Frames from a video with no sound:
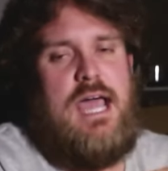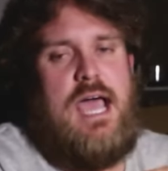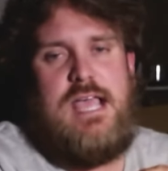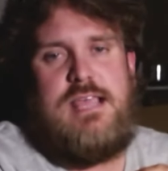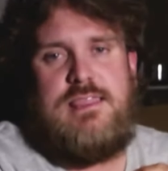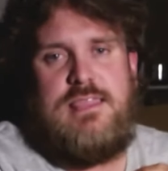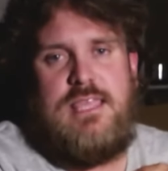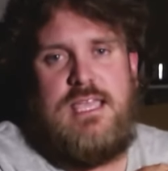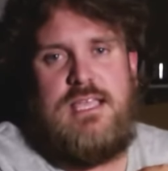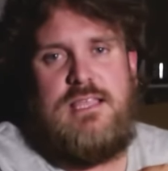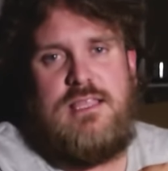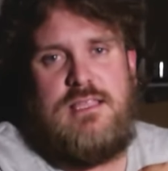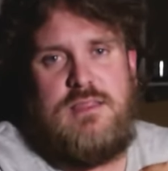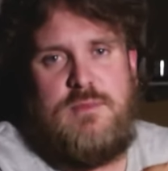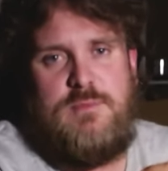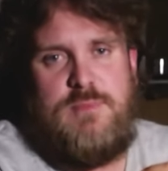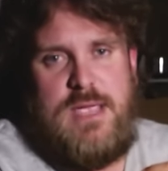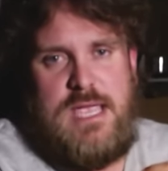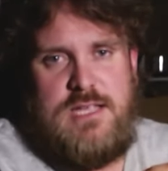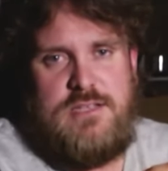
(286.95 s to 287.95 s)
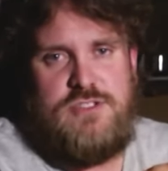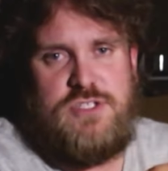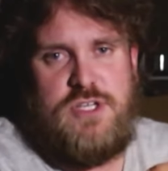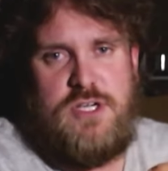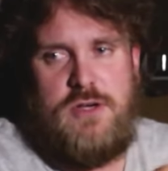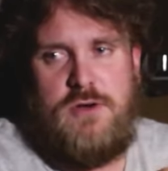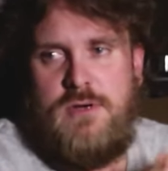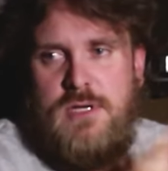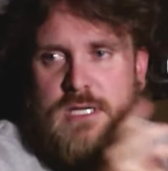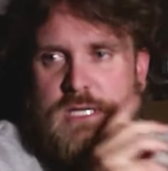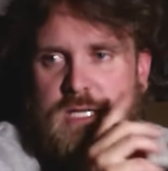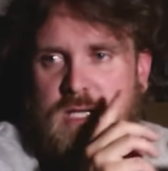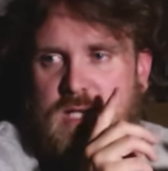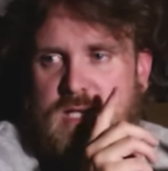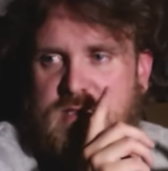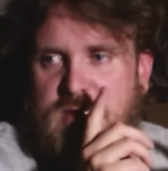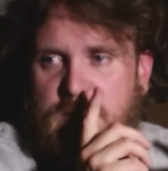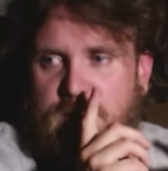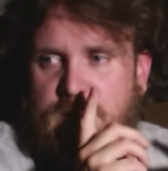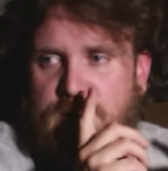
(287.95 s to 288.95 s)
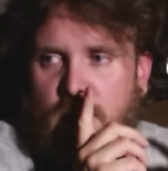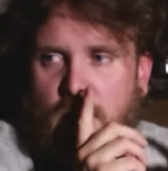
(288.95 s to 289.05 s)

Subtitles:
I think that the banjo is the